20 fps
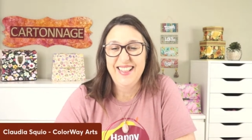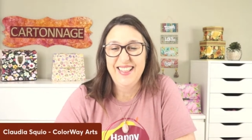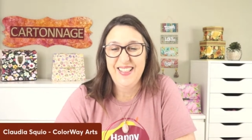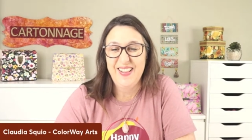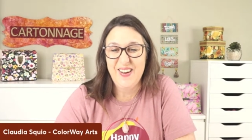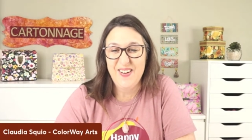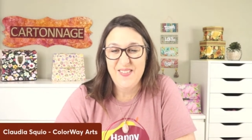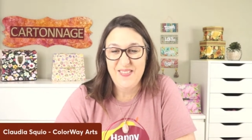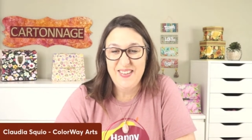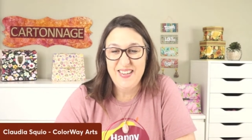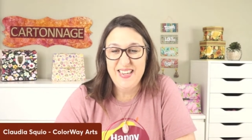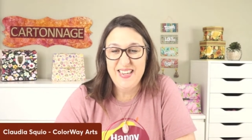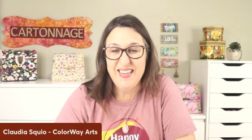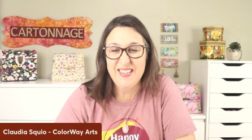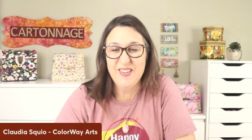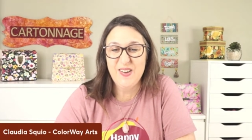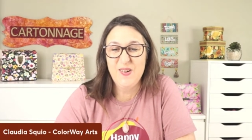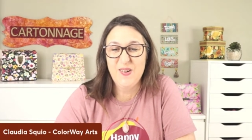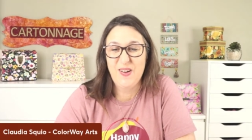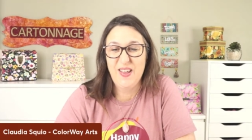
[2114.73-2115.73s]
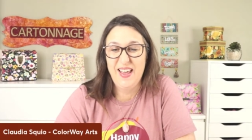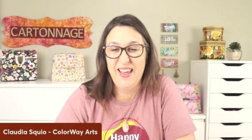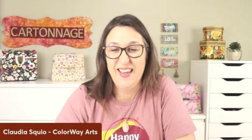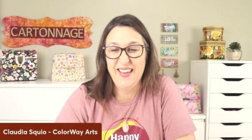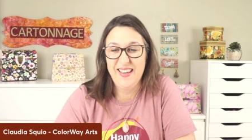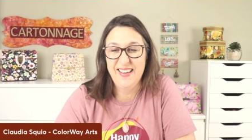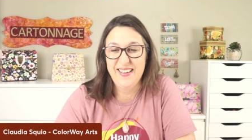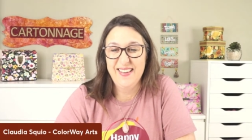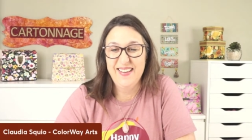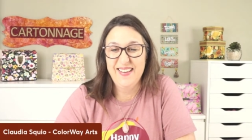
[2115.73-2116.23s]
Love this.
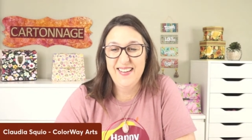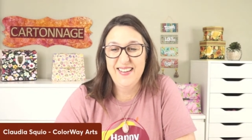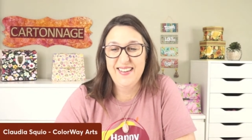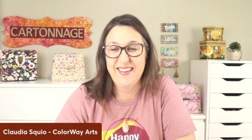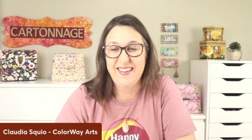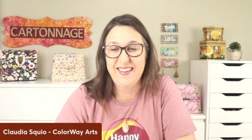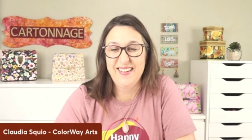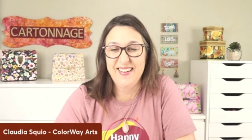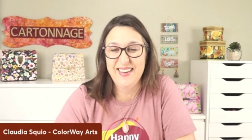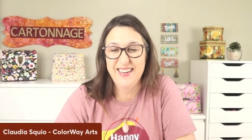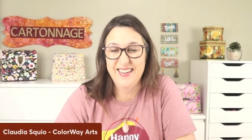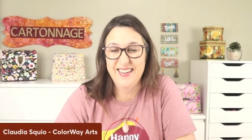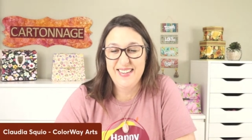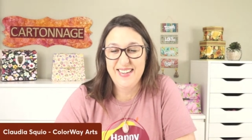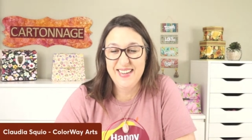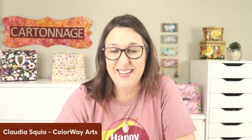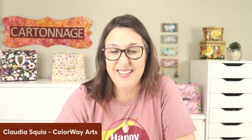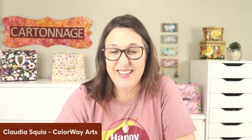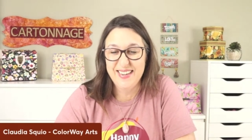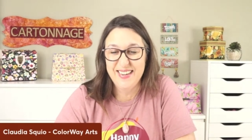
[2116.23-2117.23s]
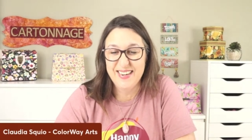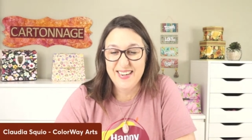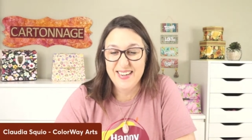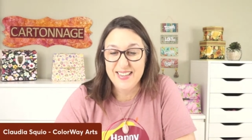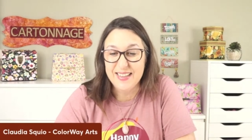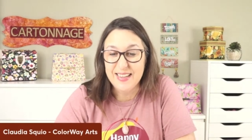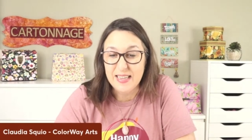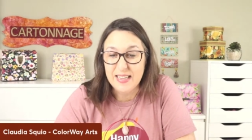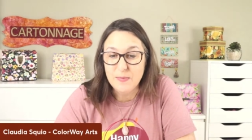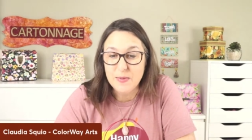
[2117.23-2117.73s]
Okay, good, good, good,
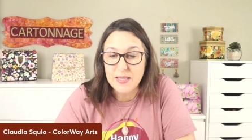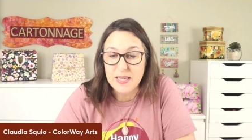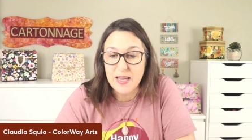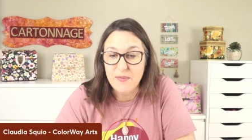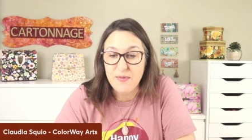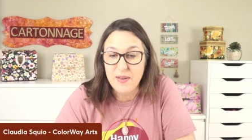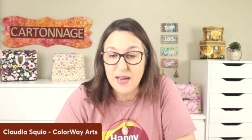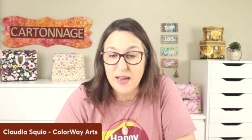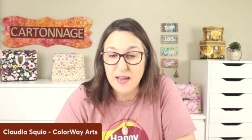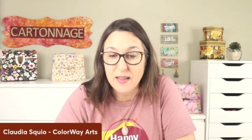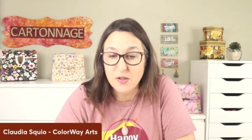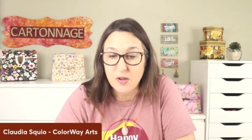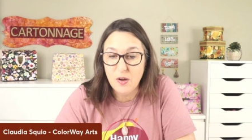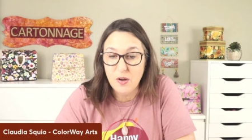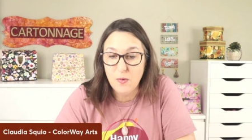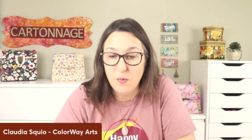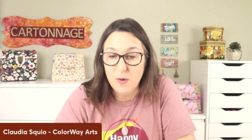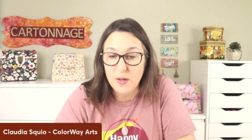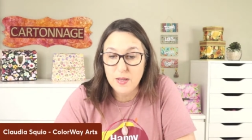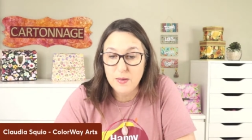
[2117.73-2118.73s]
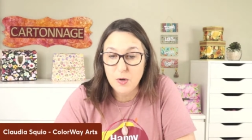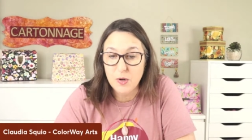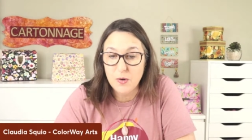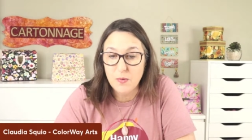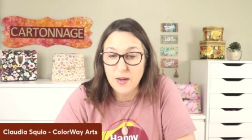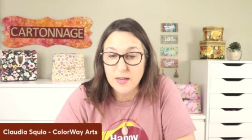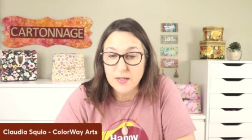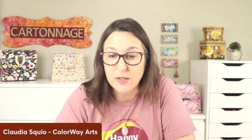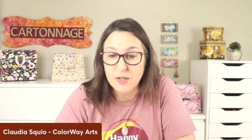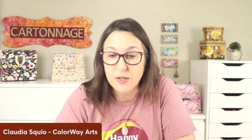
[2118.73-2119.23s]
good. Let me see. I think I saw one more
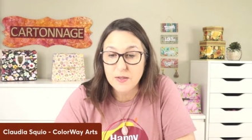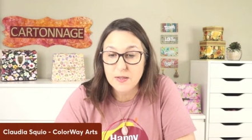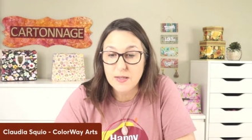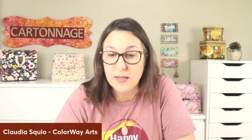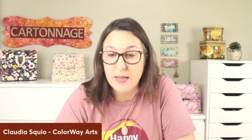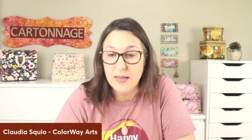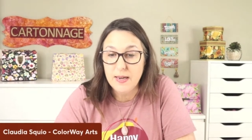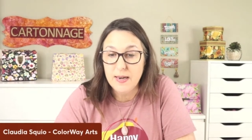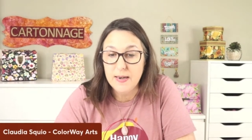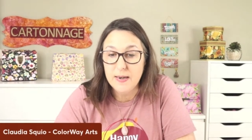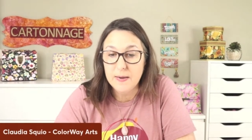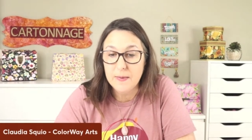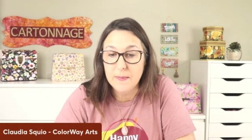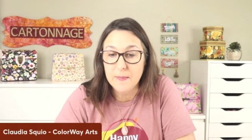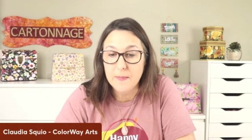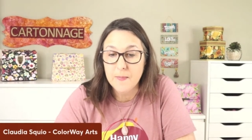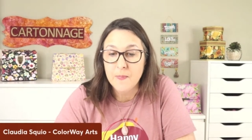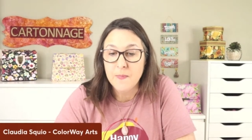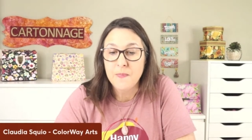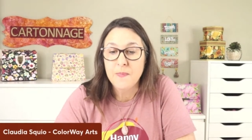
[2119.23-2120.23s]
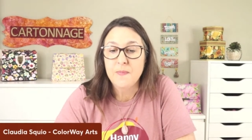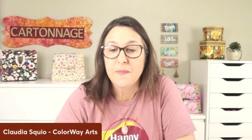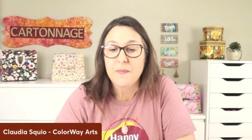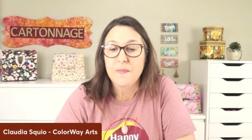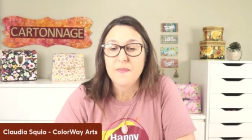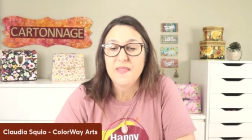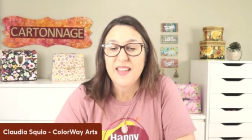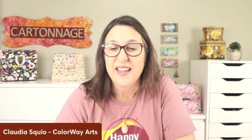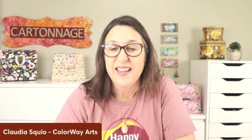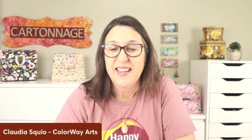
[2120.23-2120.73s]
questions here.
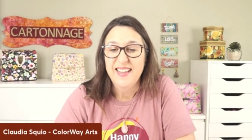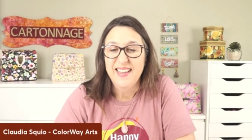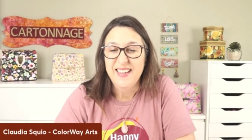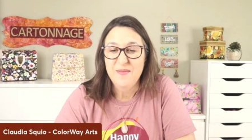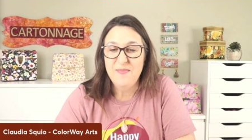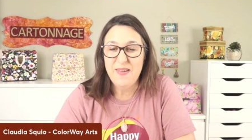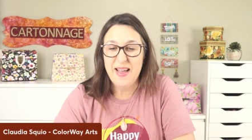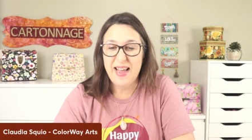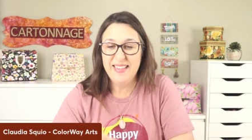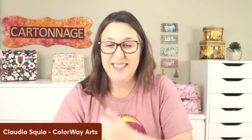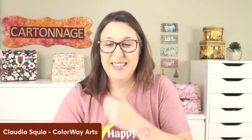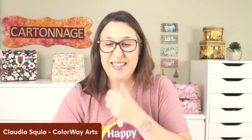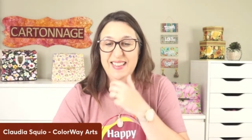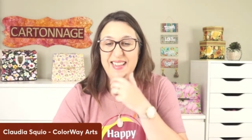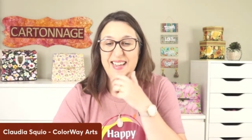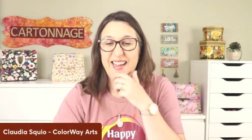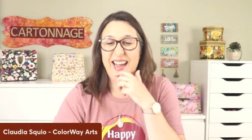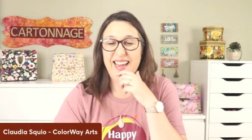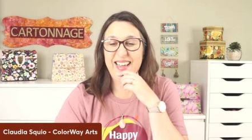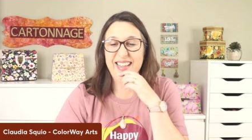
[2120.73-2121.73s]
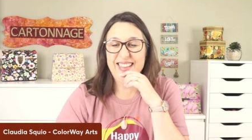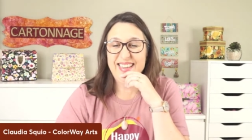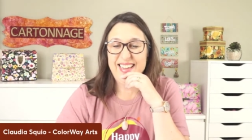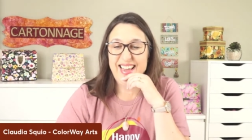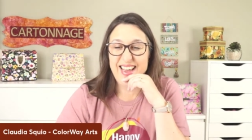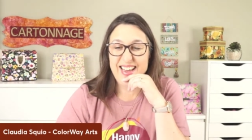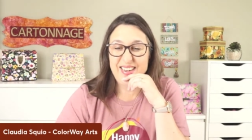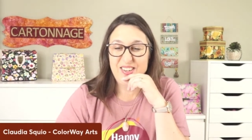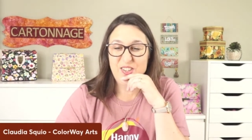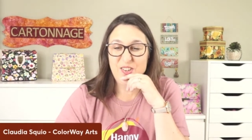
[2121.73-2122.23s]
Betsy like the
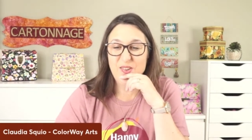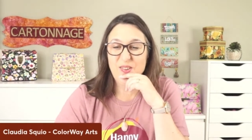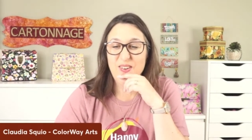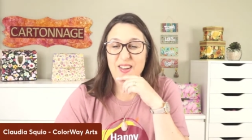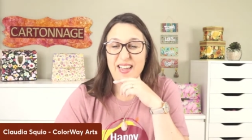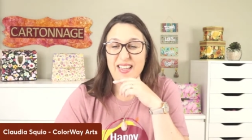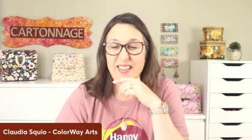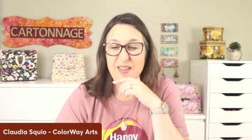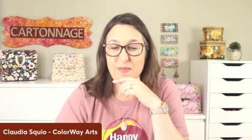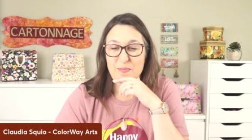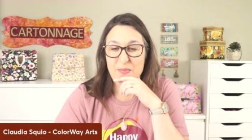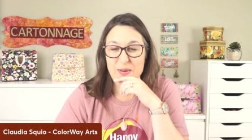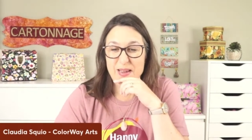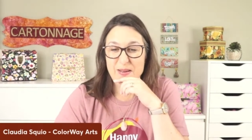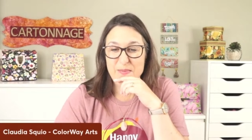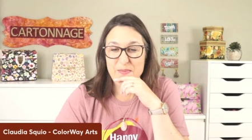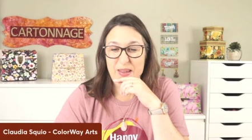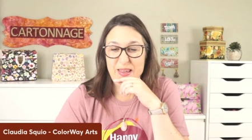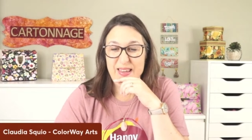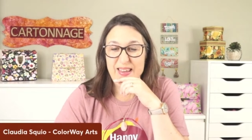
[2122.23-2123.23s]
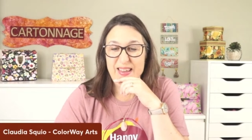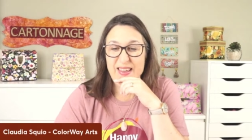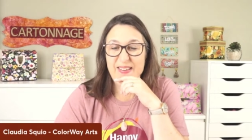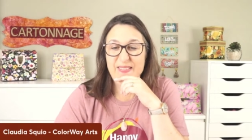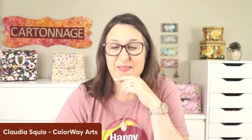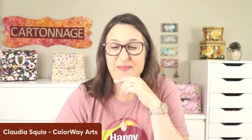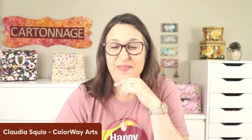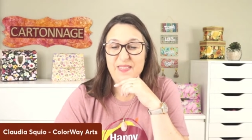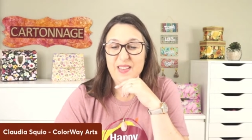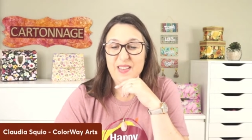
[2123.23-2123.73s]
angel and the
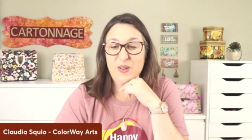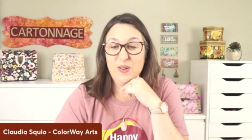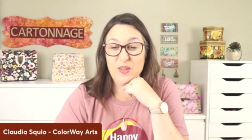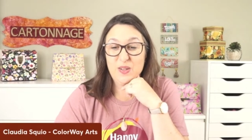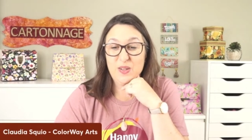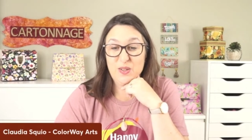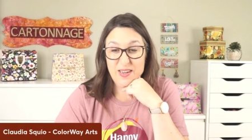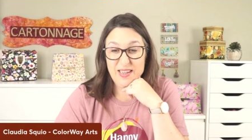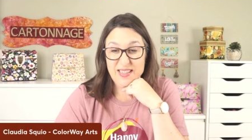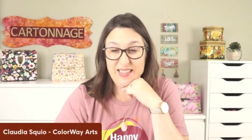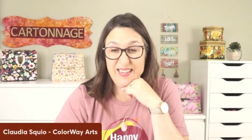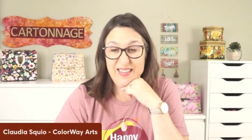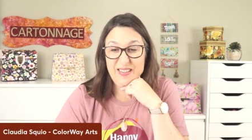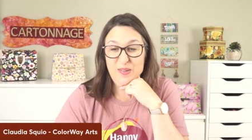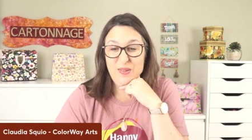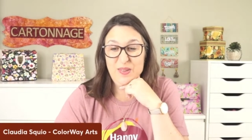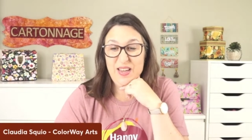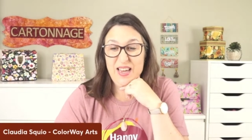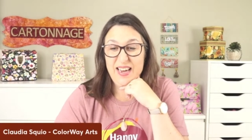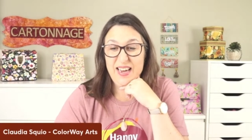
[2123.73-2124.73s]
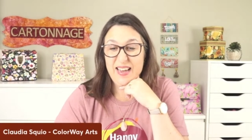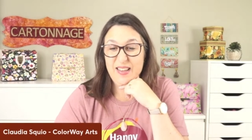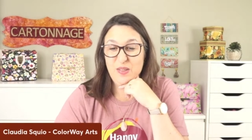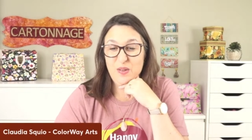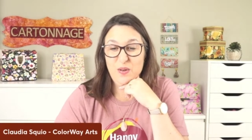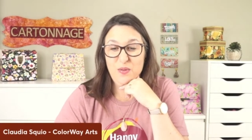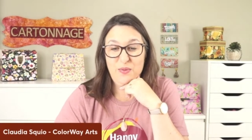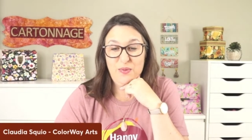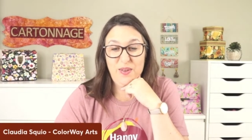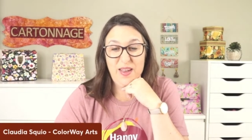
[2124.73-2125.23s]
pumpkin. Looks fun and unique. I
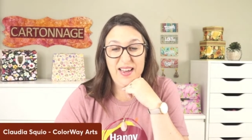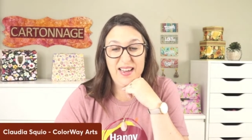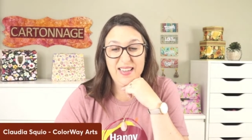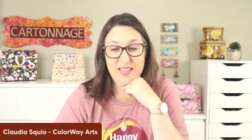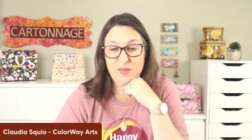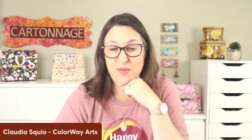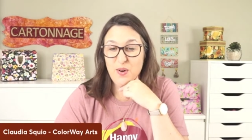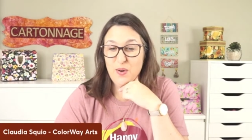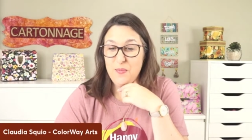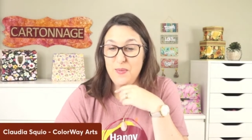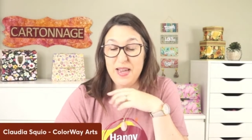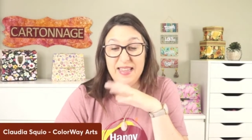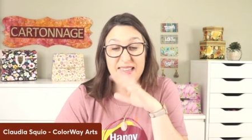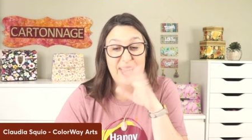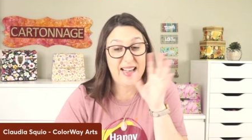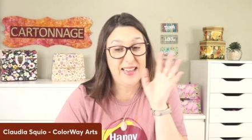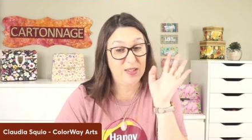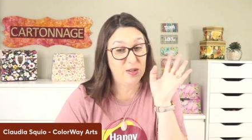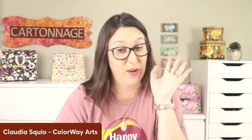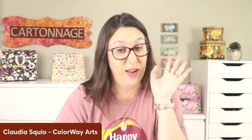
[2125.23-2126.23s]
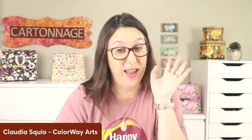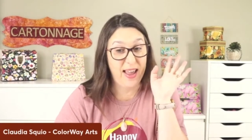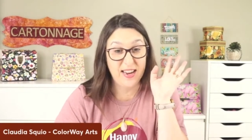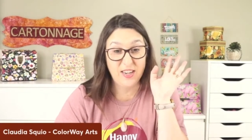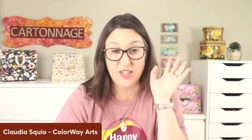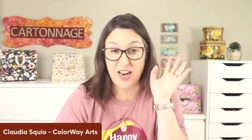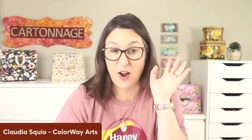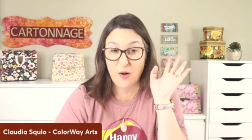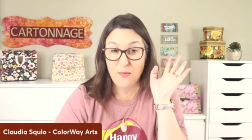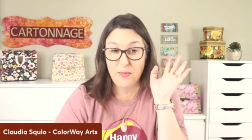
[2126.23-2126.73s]
don't think it's for me. That's
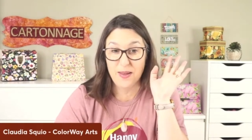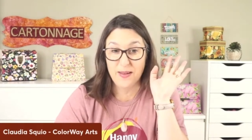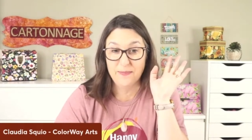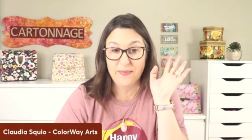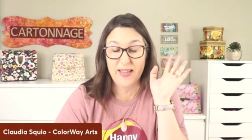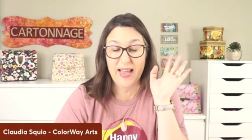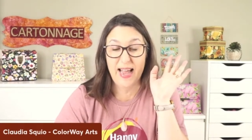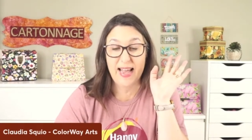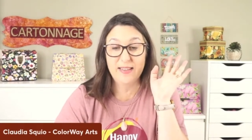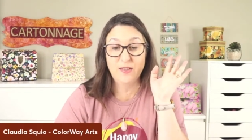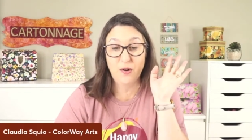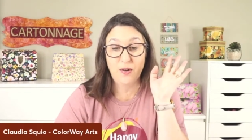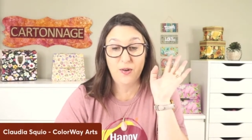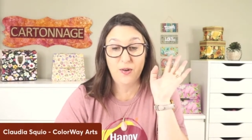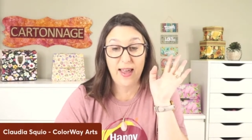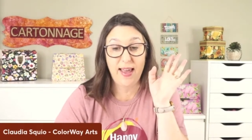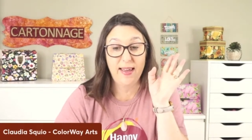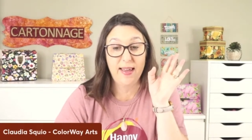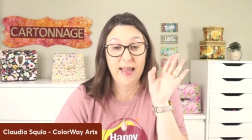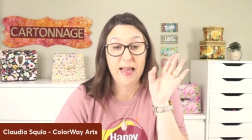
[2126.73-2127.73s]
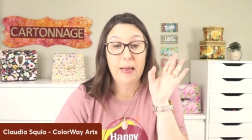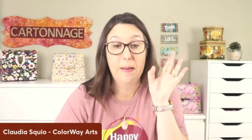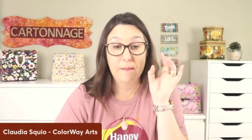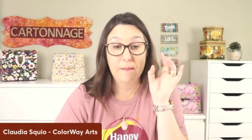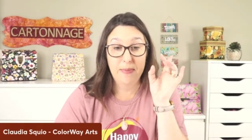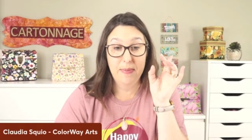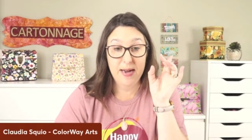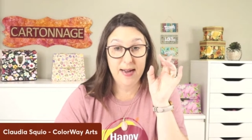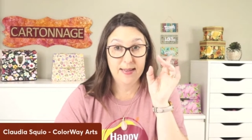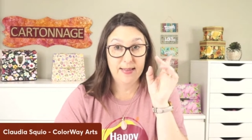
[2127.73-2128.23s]
okay, Shelby. That's okay.
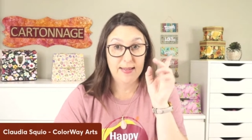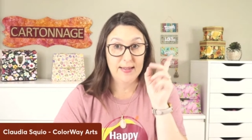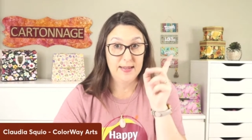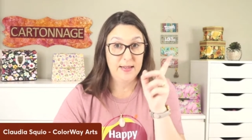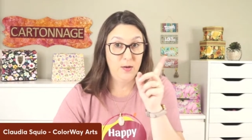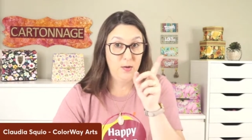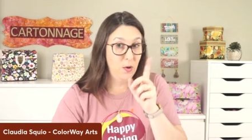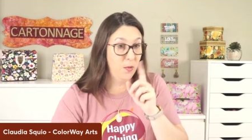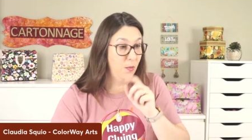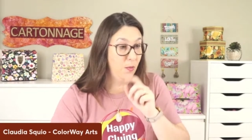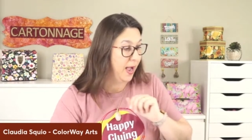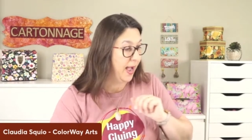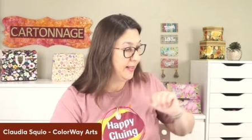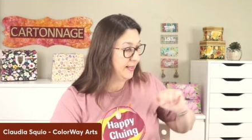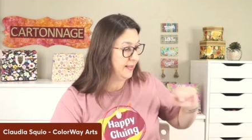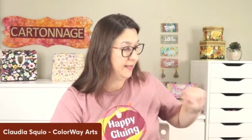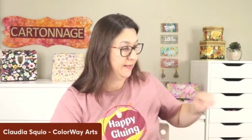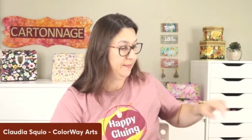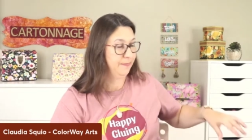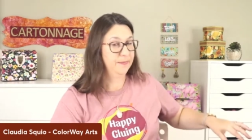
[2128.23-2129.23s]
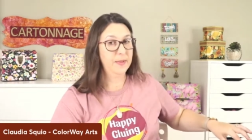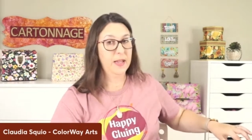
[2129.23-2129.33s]
But you know what?